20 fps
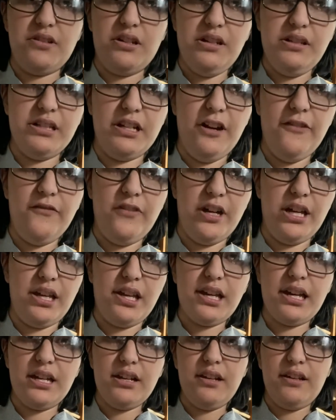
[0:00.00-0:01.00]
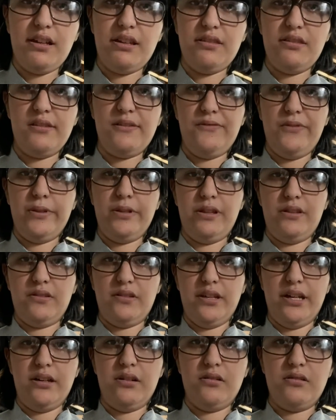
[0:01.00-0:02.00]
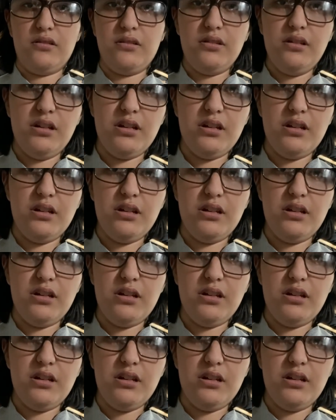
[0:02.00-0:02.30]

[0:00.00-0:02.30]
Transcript: to clarify and kind of get these feelings out.